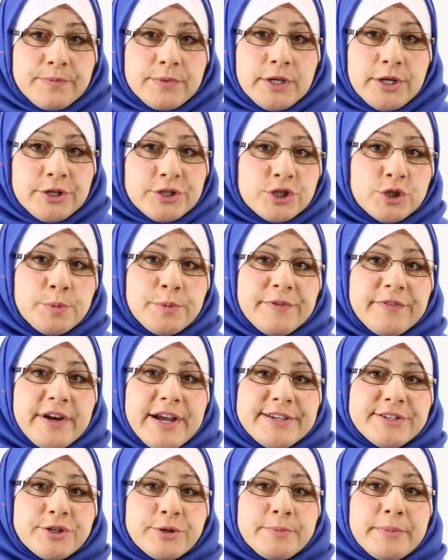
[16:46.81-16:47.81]
Your
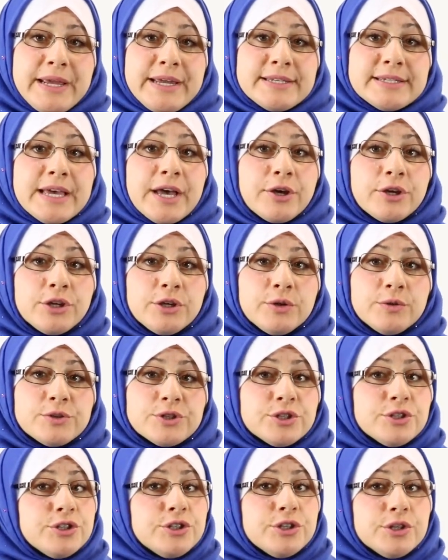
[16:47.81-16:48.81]
supervisor may tell you
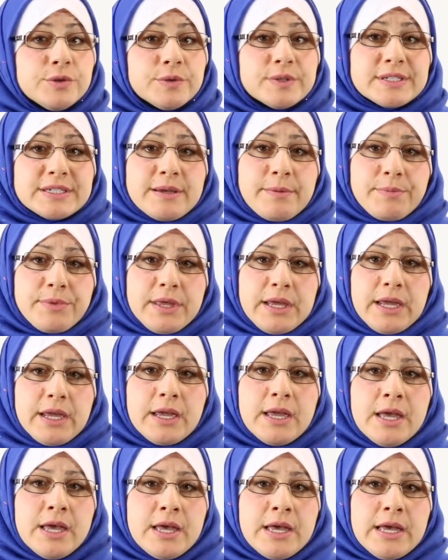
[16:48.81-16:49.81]
to do
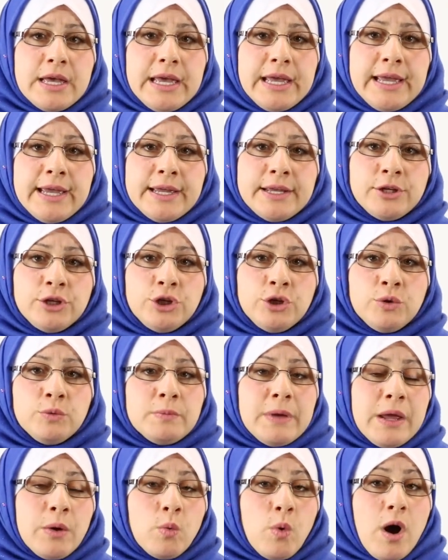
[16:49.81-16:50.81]
something and you
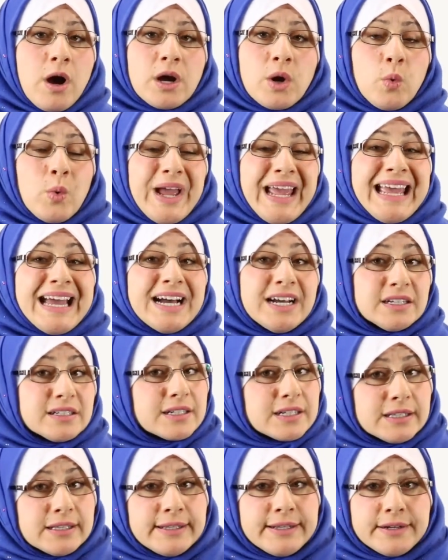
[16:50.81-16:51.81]
may walk away
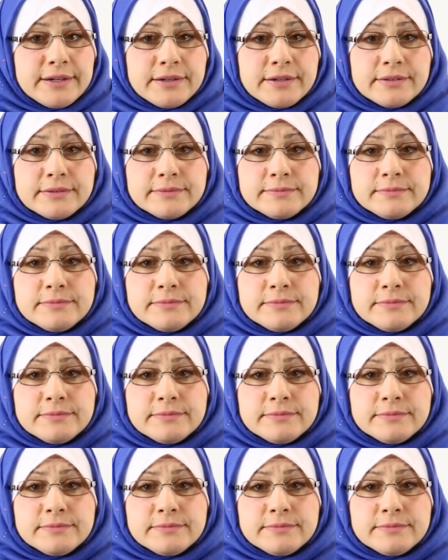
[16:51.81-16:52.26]
unclear.